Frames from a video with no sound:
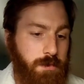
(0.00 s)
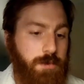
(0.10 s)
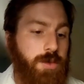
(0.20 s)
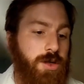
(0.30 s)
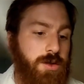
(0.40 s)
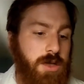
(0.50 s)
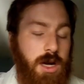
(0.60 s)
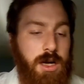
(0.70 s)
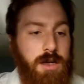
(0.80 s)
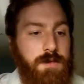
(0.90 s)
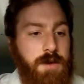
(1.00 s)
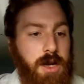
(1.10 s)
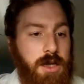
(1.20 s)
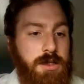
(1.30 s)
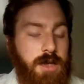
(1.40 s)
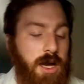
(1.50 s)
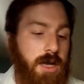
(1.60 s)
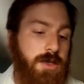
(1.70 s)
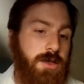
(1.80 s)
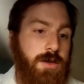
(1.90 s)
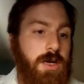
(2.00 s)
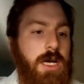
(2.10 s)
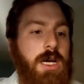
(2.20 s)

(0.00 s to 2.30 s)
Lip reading: produced in Ireland, very nice. So